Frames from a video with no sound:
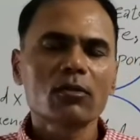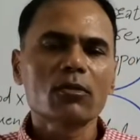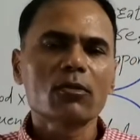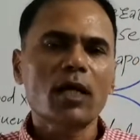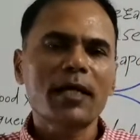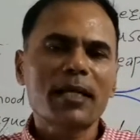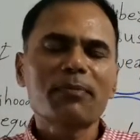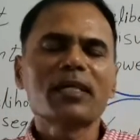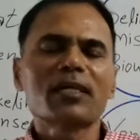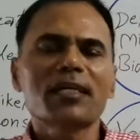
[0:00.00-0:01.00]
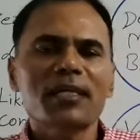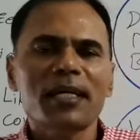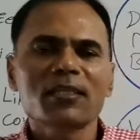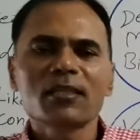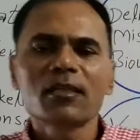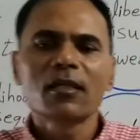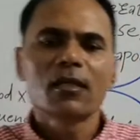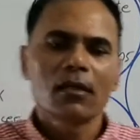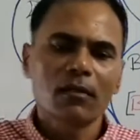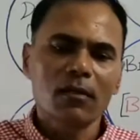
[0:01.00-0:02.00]
so I refer it as
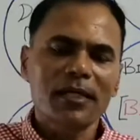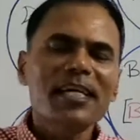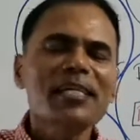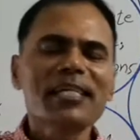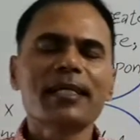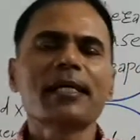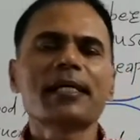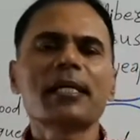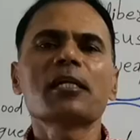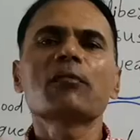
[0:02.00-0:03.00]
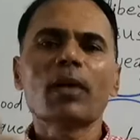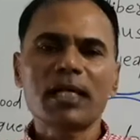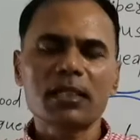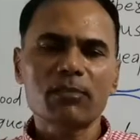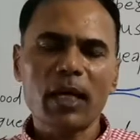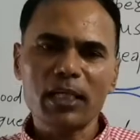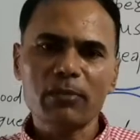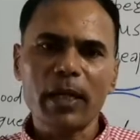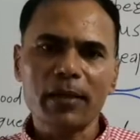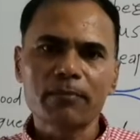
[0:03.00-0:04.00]
a integrated biorisk
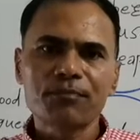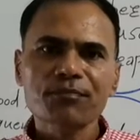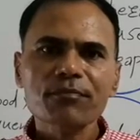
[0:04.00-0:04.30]
management.